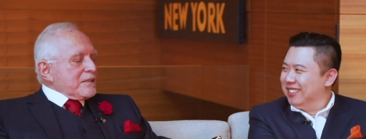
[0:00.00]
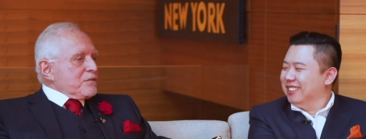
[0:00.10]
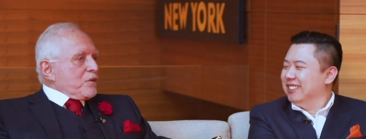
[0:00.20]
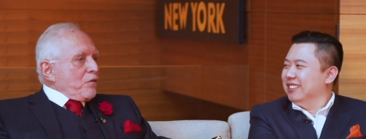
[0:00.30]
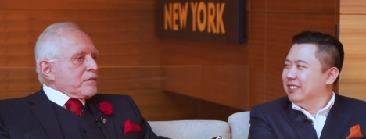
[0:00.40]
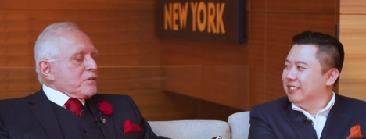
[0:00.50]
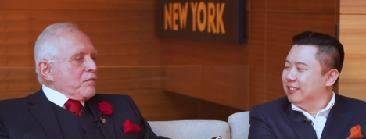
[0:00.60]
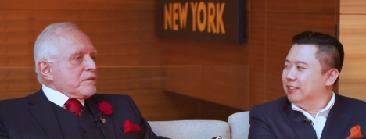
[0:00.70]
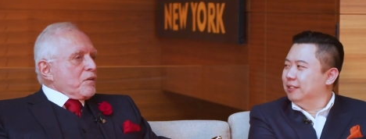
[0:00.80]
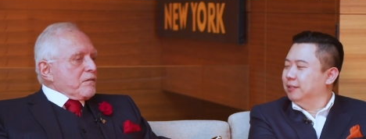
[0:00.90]
Speaker 1: I do it over and
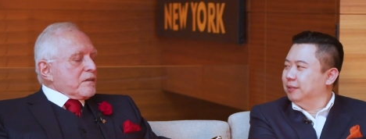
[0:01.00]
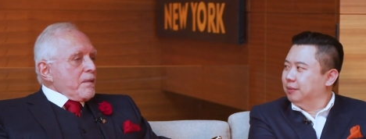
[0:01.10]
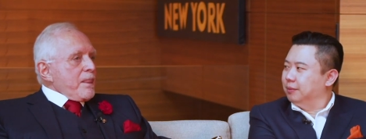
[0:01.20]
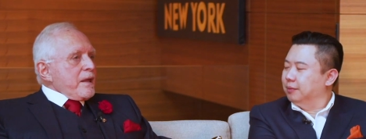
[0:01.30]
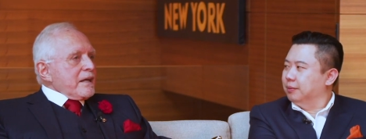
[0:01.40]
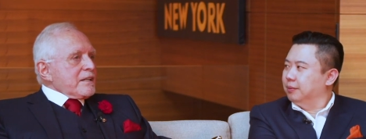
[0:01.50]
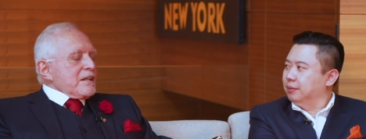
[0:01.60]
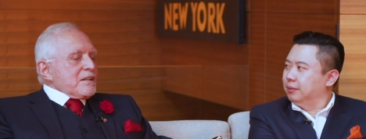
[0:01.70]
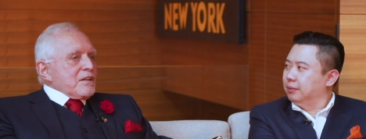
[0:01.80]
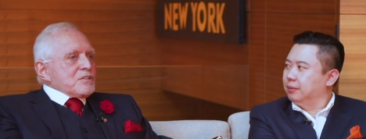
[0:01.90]
over and over. Mm. Uh,
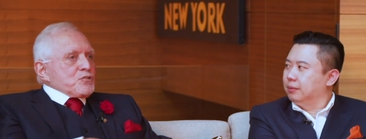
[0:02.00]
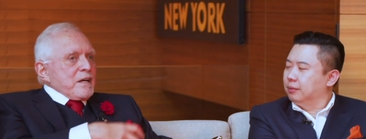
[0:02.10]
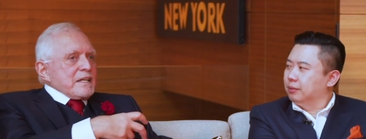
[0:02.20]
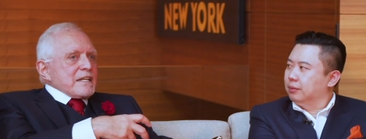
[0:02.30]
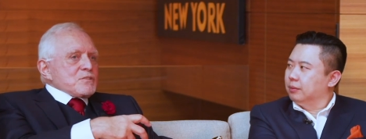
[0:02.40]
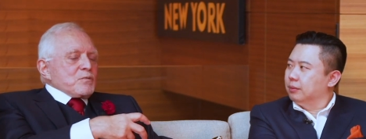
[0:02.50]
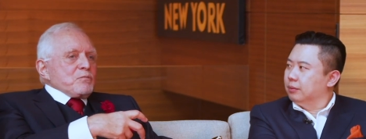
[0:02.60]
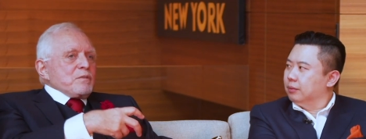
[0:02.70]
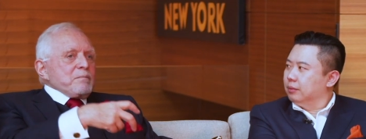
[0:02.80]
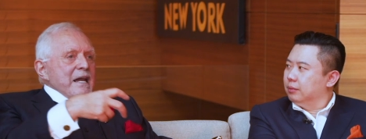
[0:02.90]
the, the, trick is
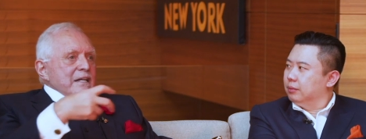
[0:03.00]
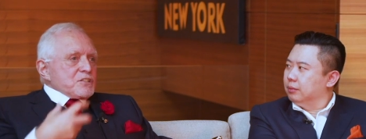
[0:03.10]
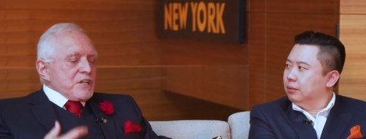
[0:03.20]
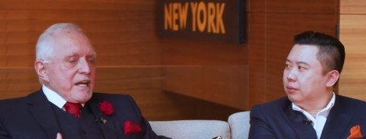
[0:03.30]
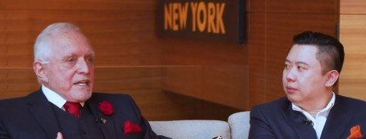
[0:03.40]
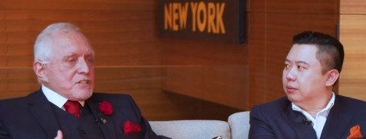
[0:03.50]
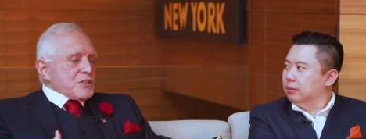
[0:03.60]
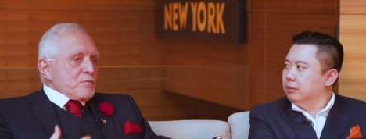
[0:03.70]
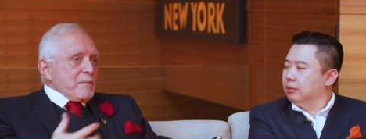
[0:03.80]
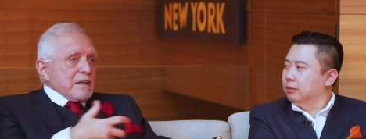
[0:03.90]
when we make a change,
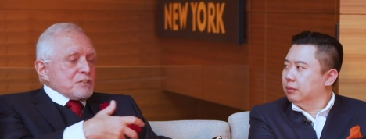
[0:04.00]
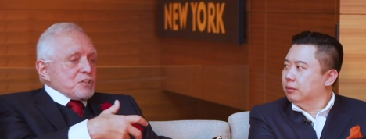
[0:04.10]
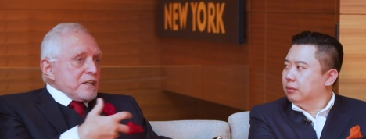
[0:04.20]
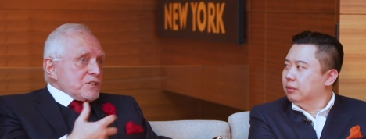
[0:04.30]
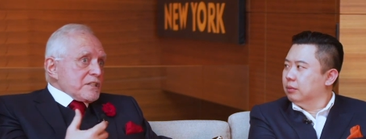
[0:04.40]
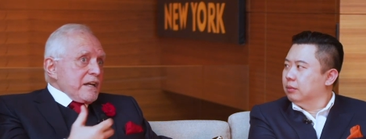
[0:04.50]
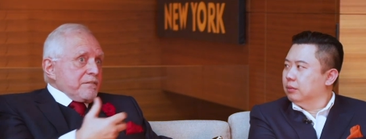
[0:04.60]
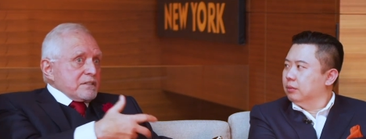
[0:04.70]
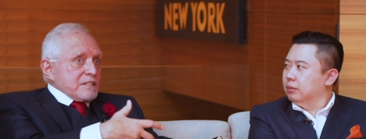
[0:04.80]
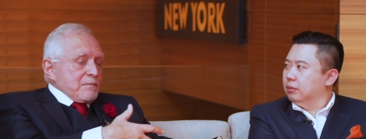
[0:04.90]
because we make changes
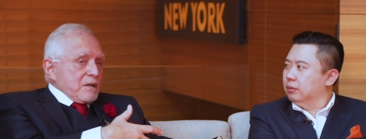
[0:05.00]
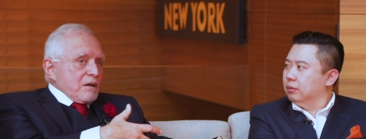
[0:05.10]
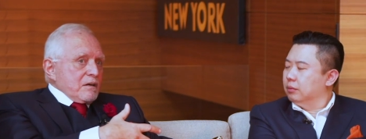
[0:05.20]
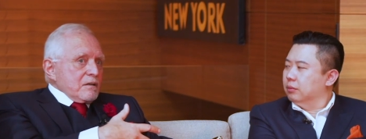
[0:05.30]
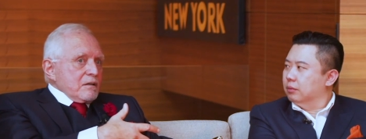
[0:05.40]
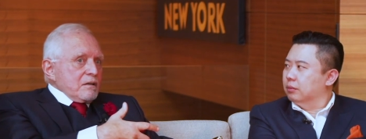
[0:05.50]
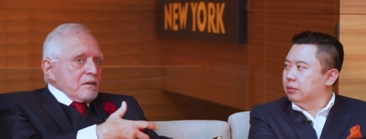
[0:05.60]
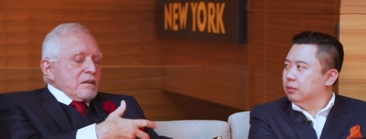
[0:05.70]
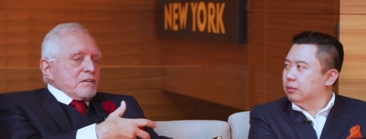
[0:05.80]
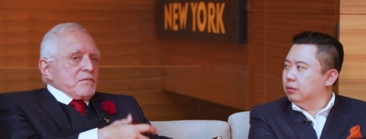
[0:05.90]
every seminar.
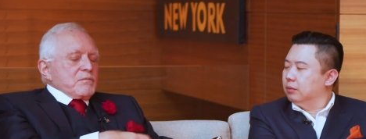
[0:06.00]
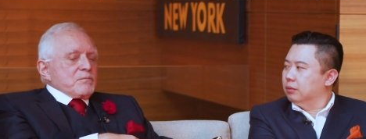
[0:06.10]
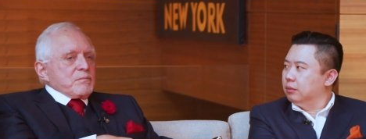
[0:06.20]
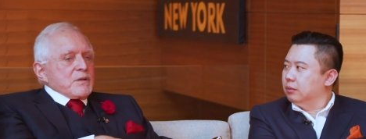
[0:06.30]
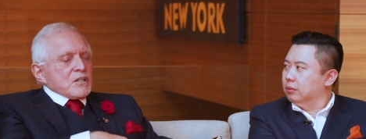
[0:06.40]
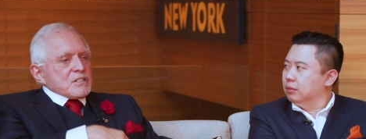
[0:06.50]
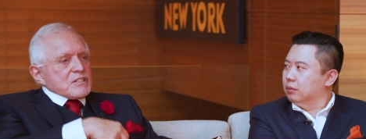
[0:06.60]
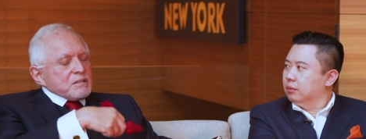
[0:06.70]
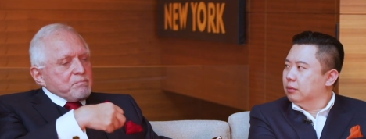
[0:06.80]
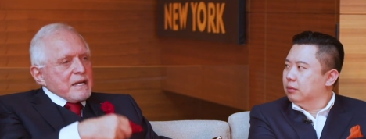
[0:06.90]
Mm. Because
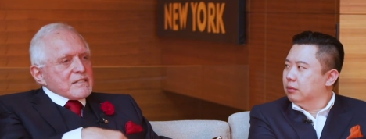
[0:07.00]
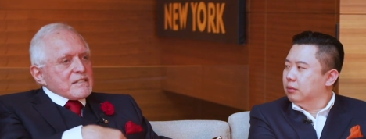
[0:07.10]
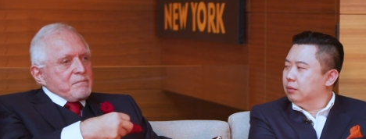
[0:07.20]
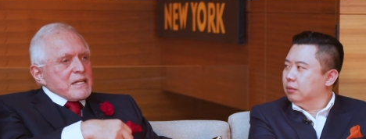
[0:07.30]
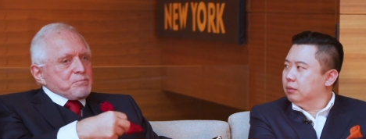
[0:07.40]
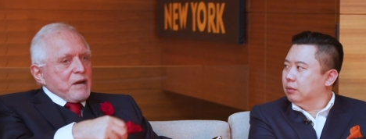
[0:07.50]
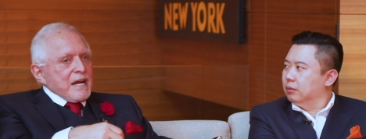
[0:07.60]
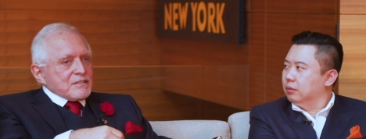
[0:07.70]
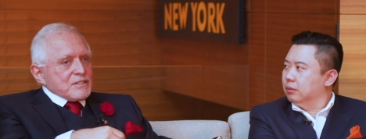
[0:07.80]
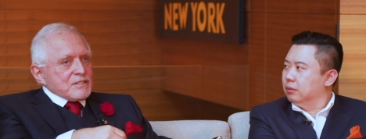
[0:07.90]
it's the best, the best
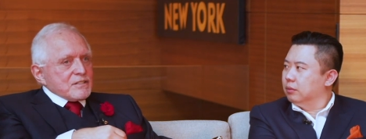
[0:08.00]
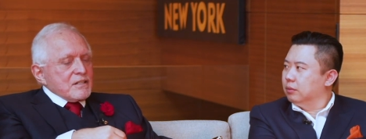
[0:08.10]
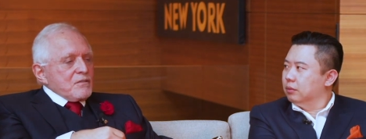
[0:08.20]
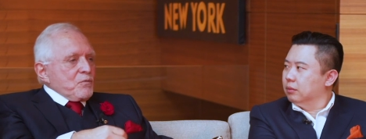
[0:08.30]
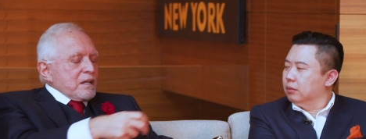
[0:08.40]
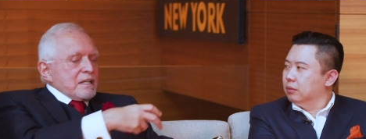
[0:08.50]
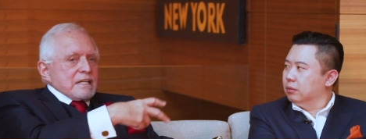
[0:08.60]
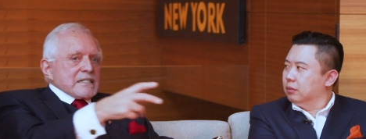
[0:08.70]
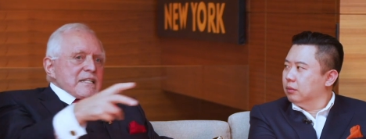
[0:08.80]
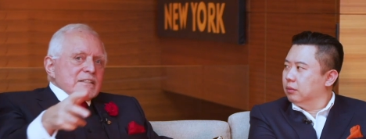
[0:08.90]
practices. One of the
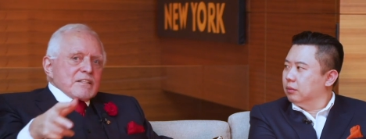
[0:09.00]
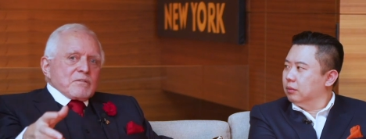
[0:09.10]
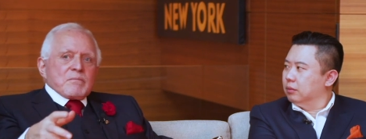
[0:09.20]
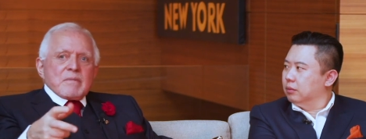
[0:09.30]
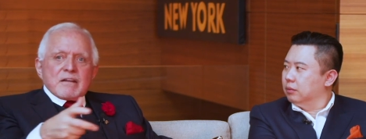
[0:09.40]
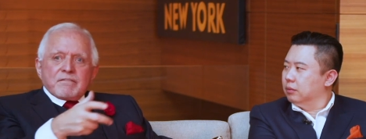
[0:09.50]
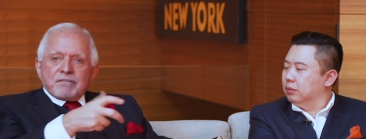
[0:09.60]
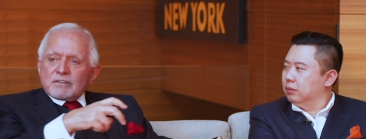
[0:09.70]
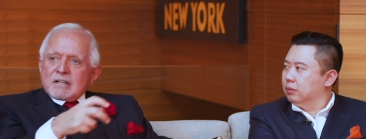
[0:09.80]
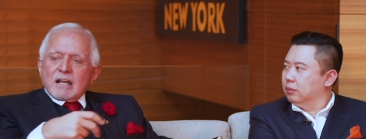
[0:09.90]
kids out there may have
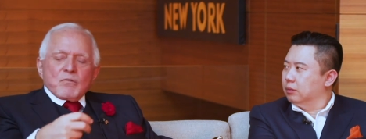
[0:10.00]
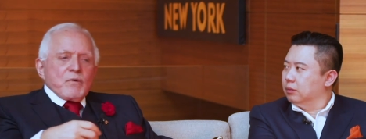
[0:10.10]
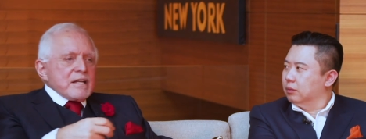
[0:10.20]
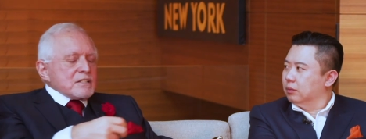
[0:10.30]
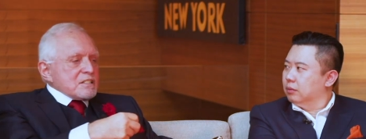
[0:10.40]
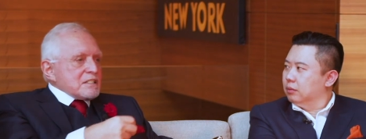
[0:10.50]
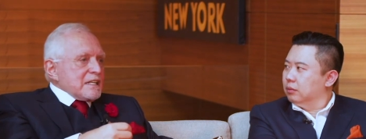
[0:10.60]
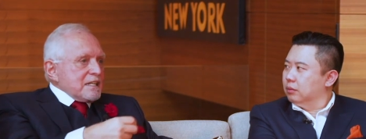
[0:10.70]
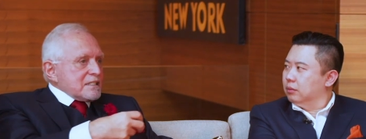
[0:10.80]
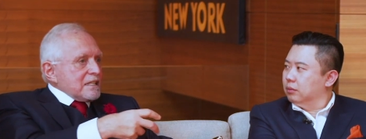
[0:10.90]
figured out a way to
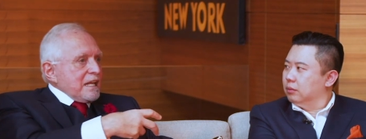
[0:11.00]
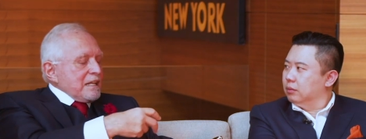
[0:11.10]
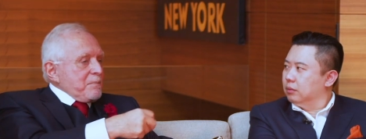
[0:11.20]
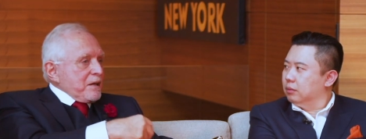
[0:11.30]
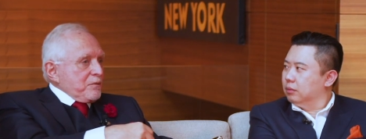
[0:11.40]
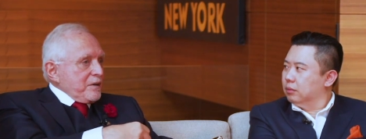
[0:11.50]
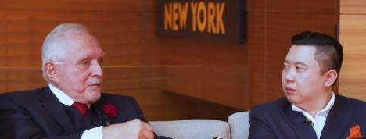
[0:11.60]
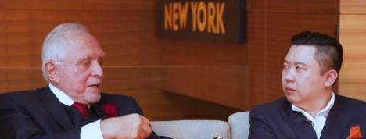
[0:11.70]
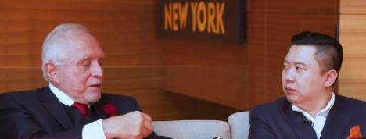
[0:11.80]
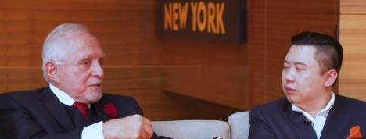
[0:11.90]
get a slightly better
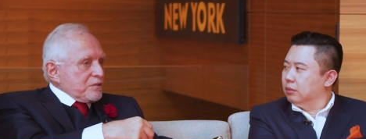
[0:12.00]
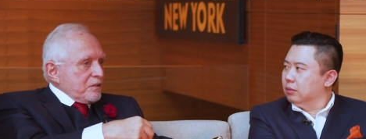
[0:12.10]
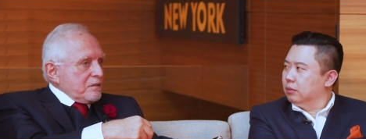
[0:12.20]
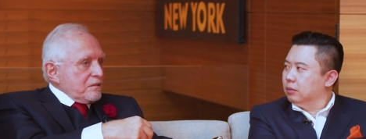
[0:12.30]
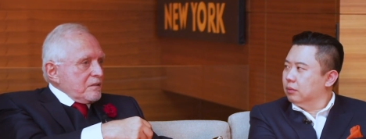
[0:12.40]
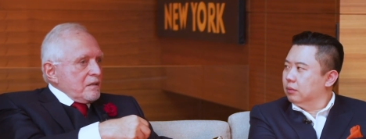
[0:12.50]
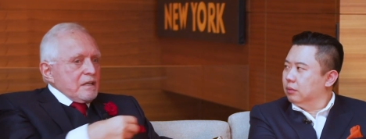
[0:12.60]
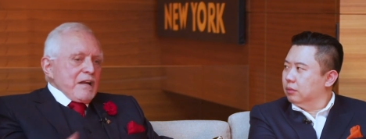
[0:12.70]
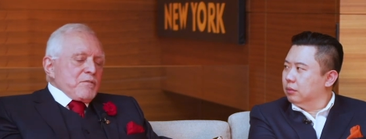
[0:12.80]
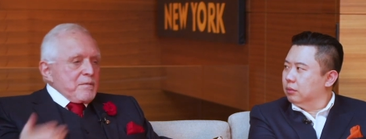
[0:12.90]
rate of return
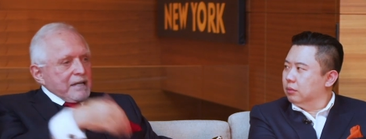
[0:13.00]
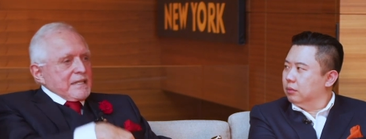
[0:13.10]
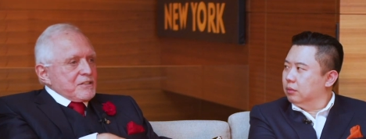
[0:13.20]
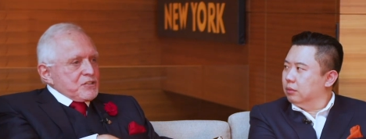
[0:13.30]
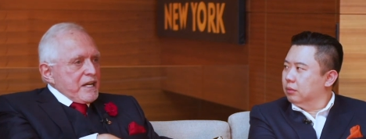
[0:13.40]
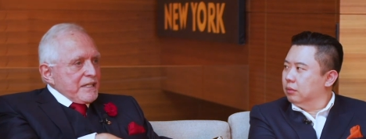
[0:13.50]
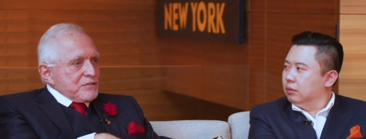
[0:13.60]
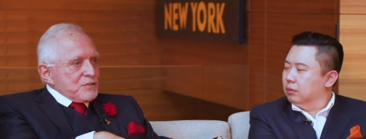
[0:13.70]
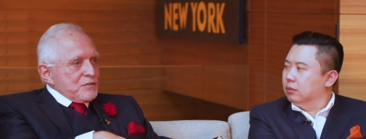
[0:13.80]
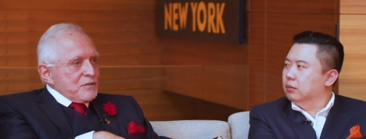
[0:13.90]
and we make that change.